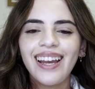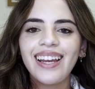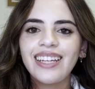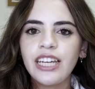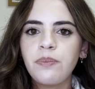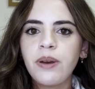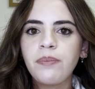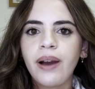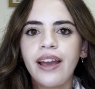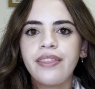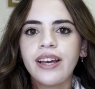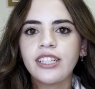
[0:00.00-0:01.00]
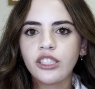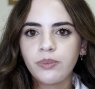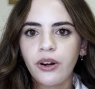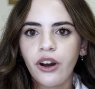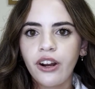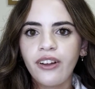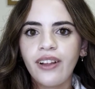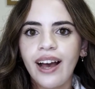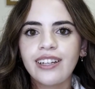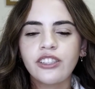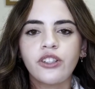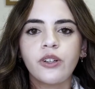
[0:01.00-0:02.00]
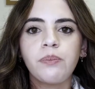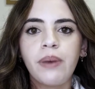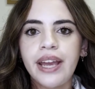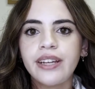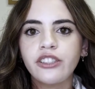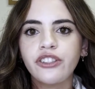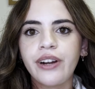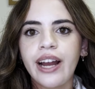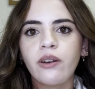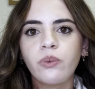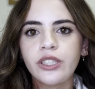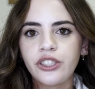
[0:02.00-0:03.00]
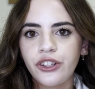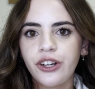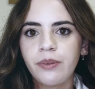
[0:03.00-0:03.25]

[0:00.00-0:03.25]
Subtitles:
Keep in mind that spironolactone may interact with certain